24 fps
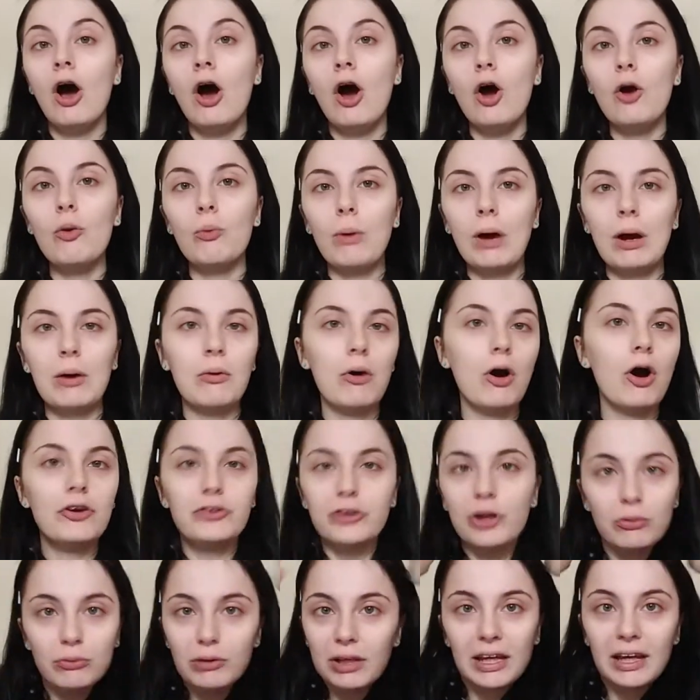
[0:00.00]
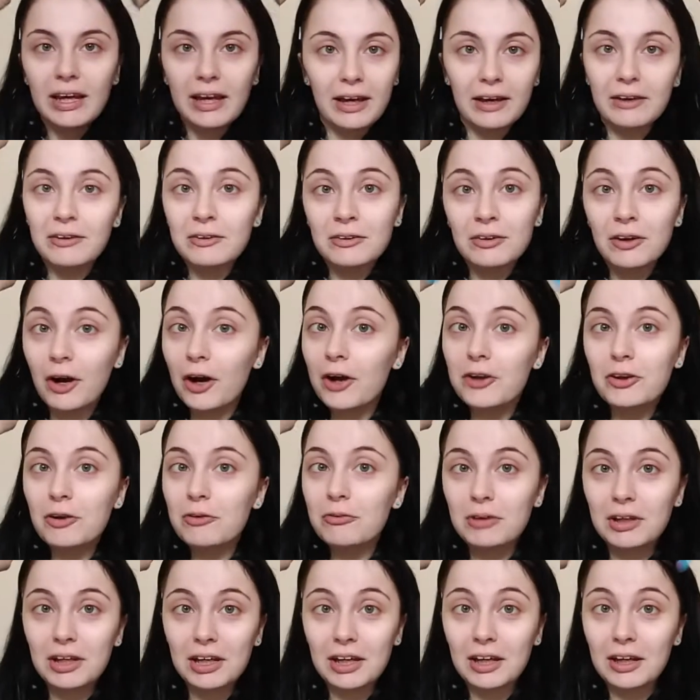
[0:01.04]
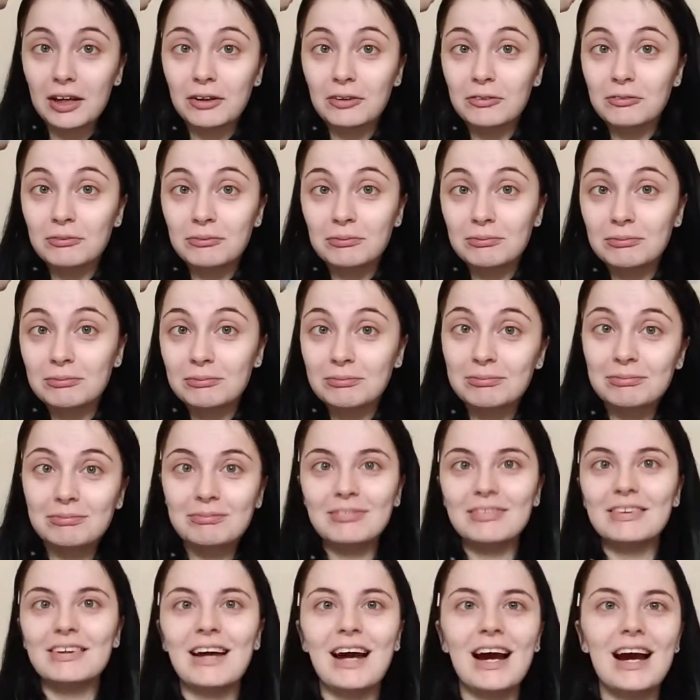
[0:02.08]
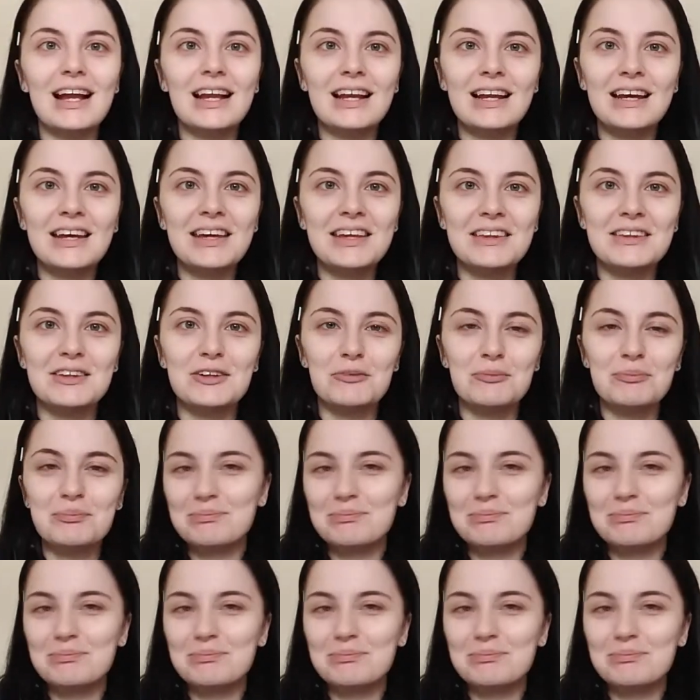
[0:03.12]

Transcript: Oh well, I don't care. I don't care. I like them.